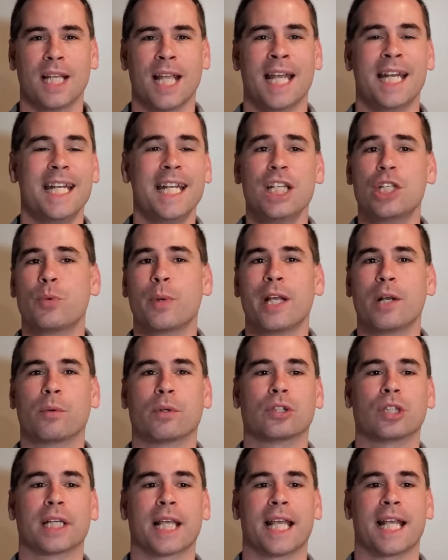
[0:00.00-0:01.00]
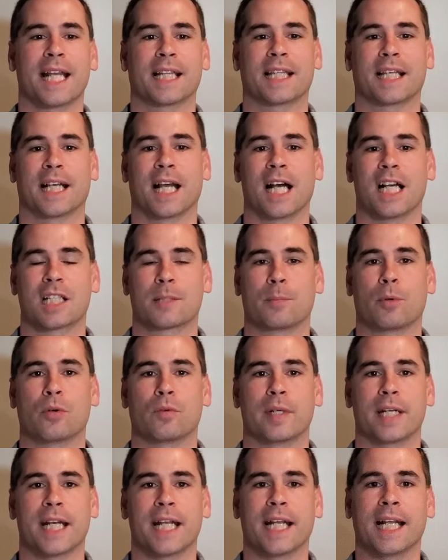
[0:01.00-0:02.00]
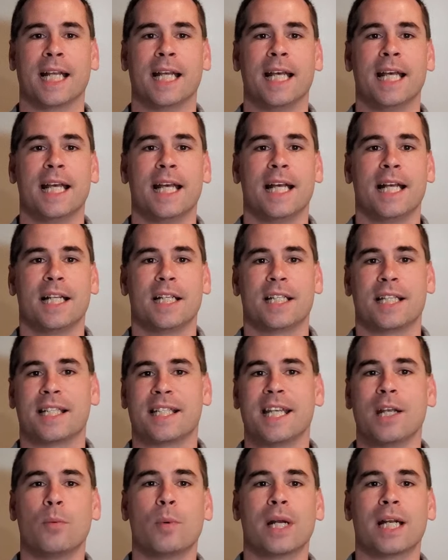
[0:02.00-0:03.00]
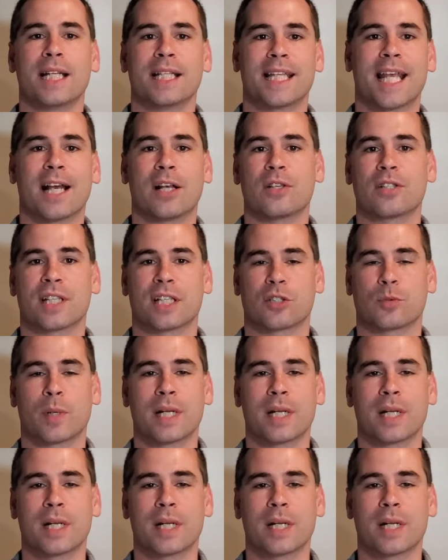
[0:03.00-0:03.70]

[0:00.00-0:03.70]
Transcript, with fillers: And each week we're looking at the gospel reading to see what it tells us.